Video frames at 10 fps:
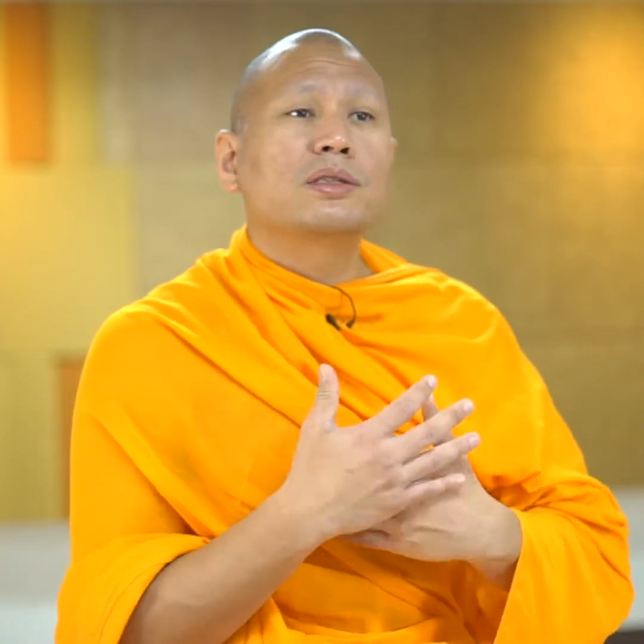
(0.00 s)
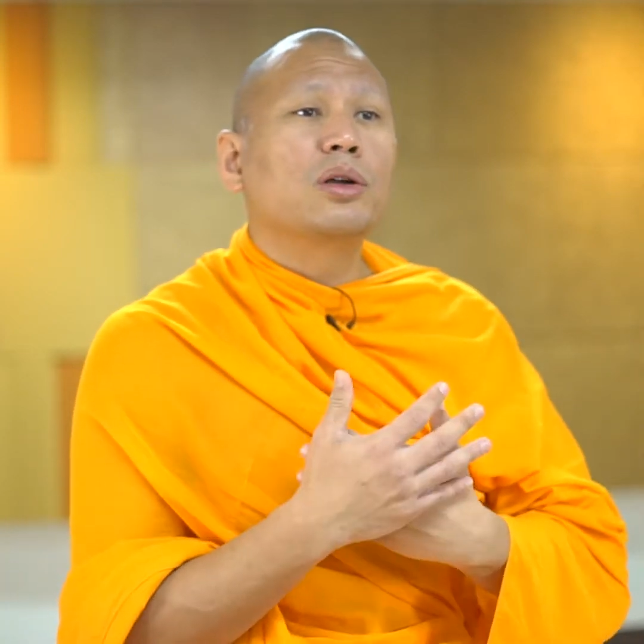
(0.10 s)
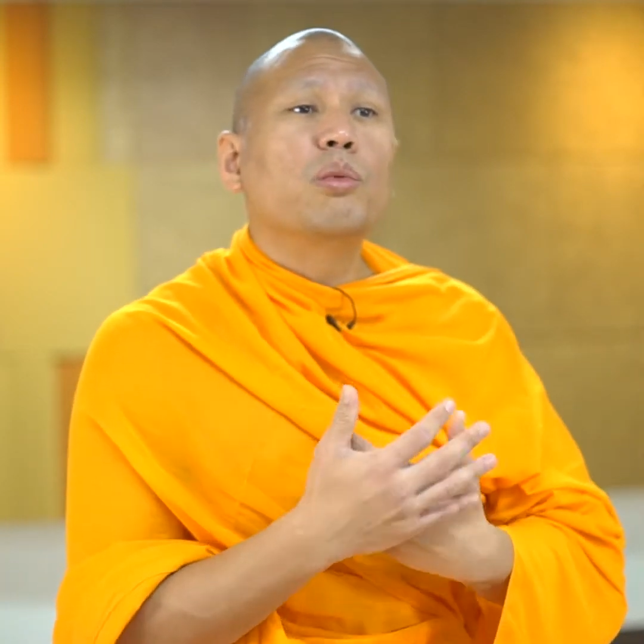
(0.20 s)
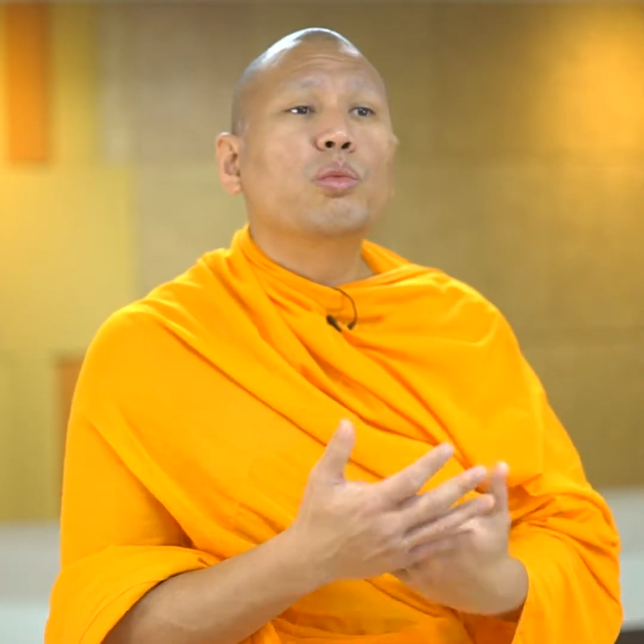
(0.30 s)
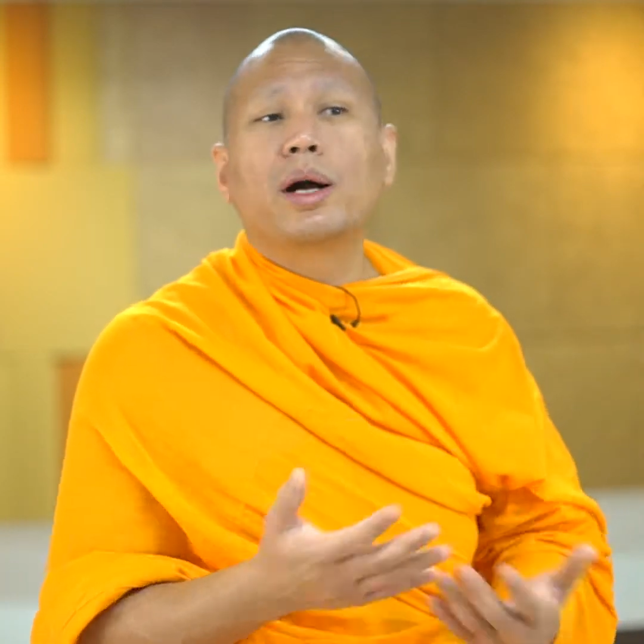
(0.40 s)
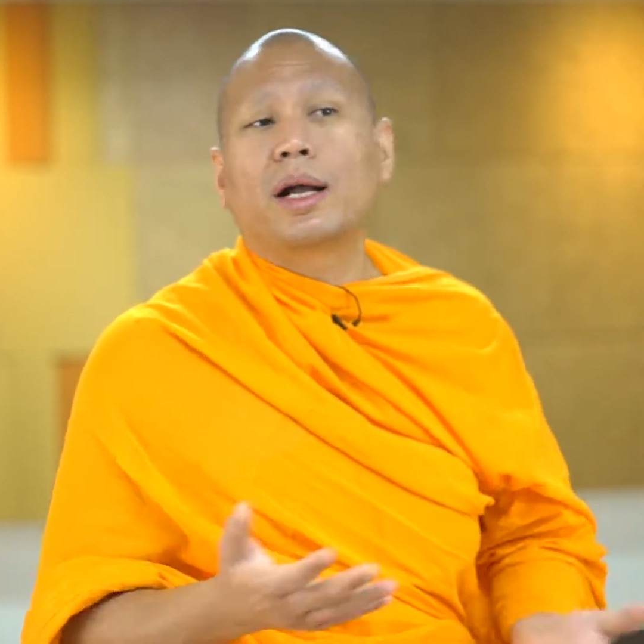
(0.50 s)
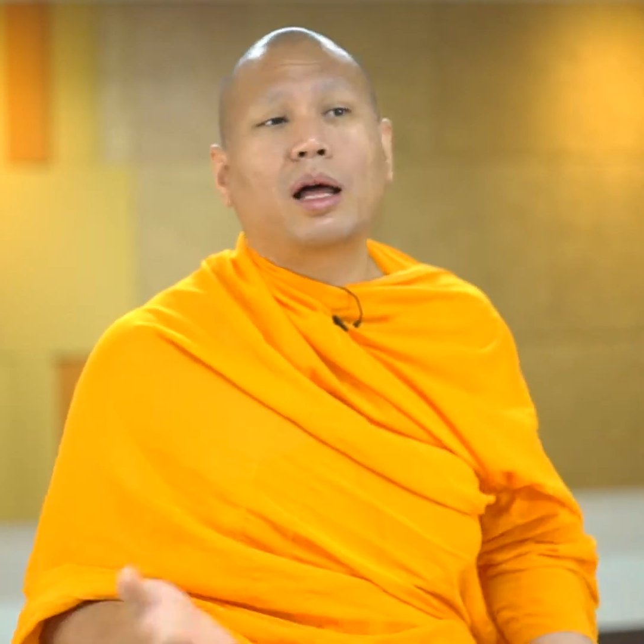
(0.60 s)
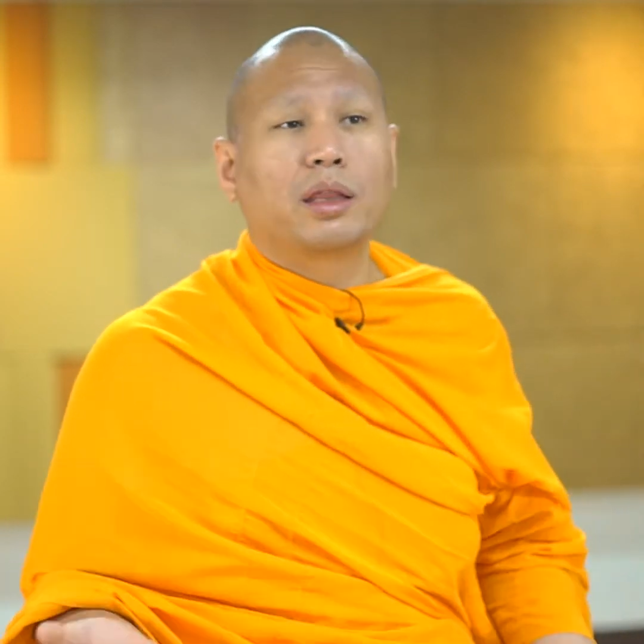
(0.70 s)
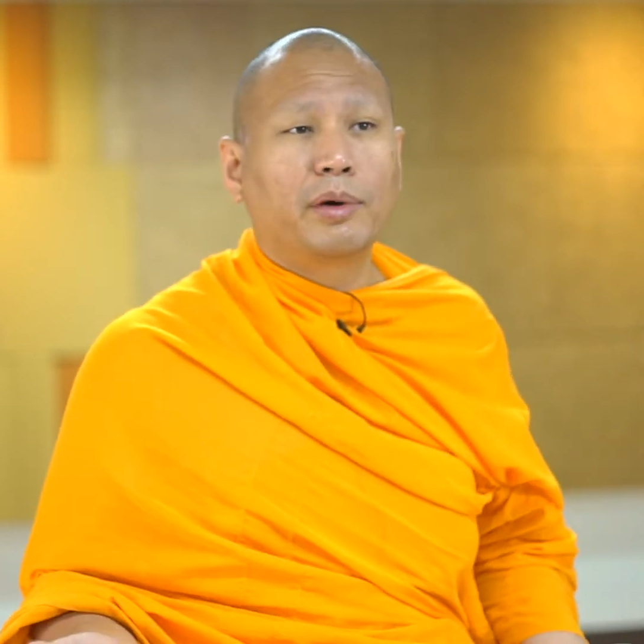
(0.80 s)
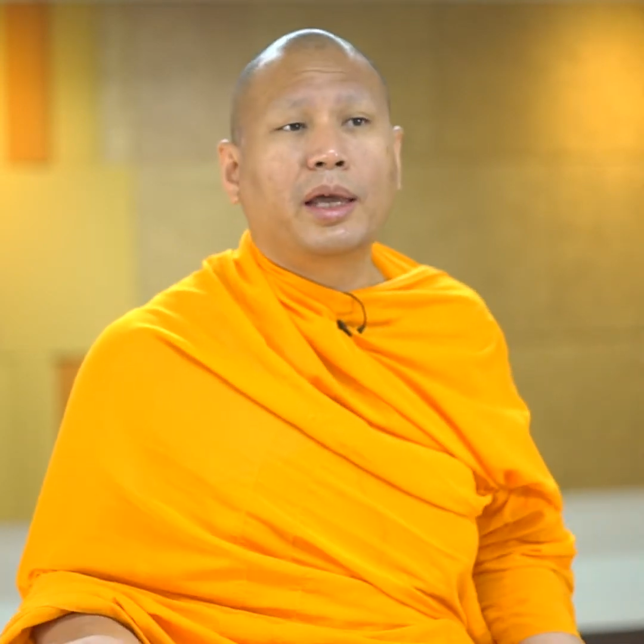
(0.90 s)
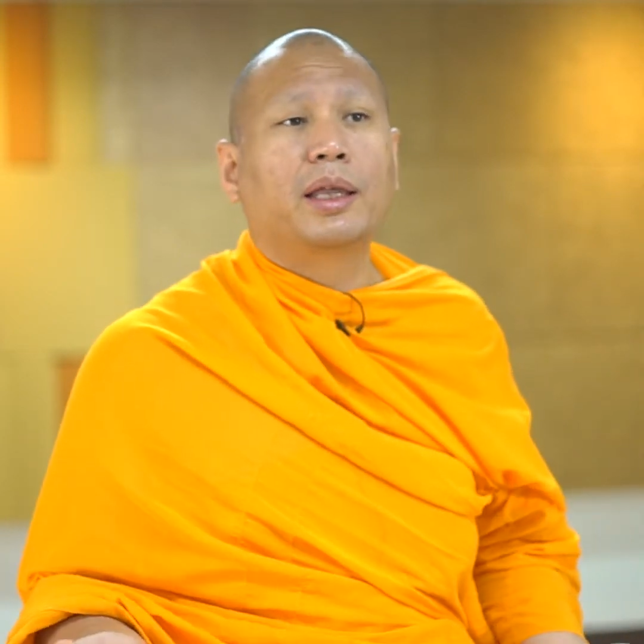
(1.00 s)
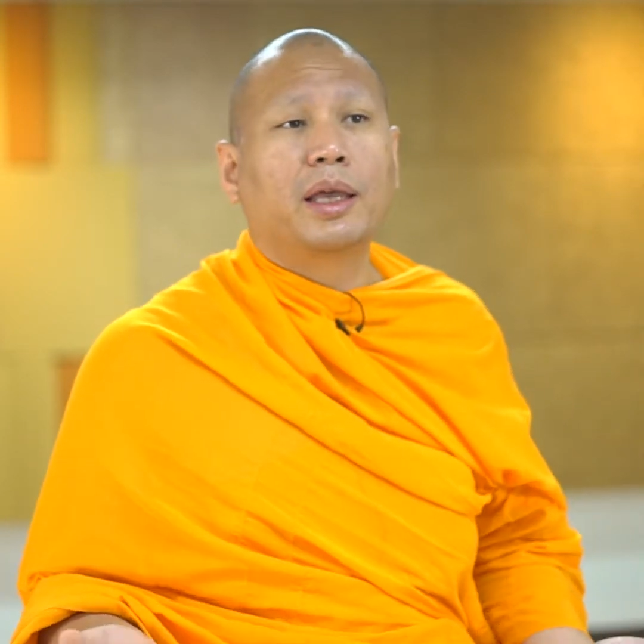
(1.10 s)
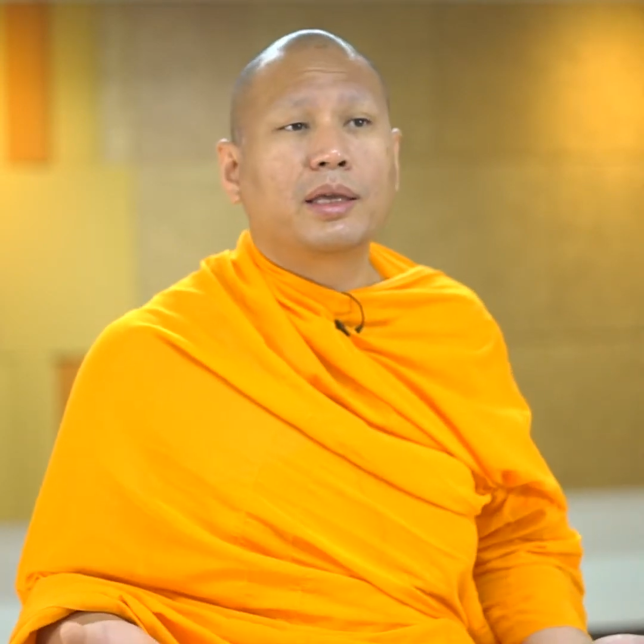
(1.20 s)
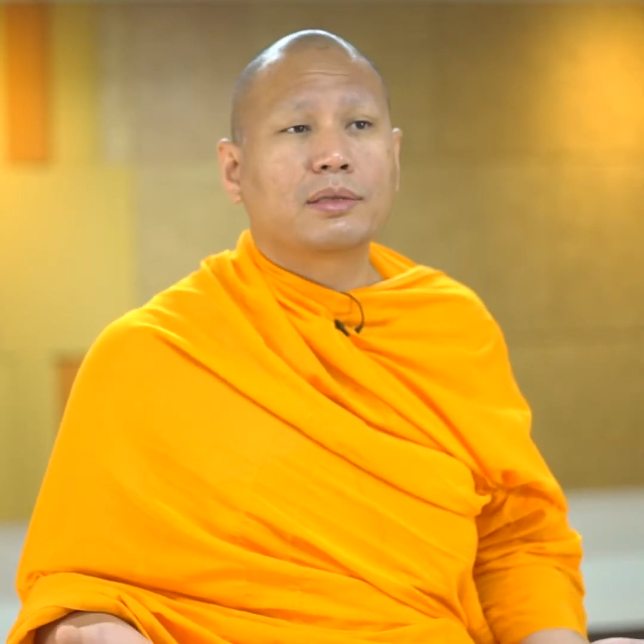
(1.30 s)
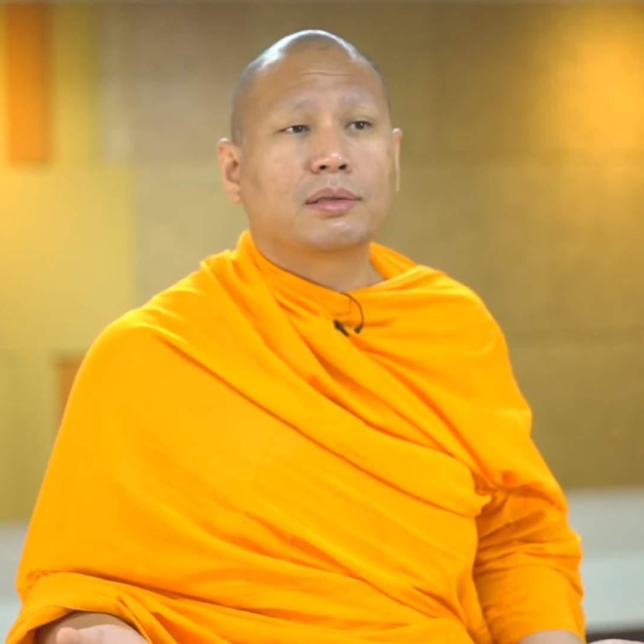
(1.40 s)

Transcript: don't work out the way it is.